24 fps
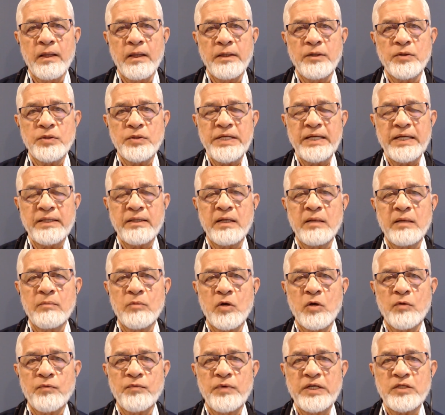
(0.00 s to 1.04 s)
You take the
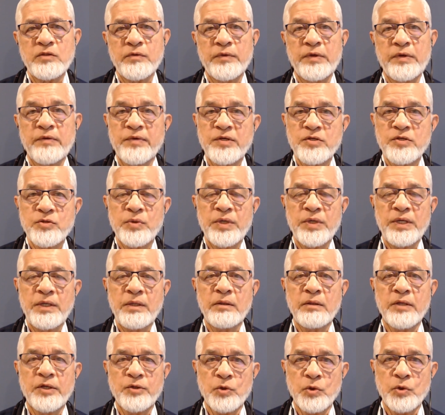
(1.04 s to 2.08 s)
number of days of inventory
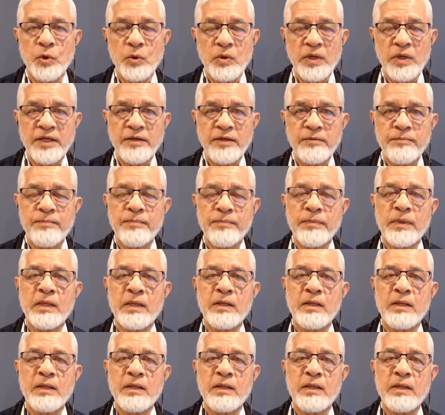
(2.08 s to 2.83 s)
that you're holding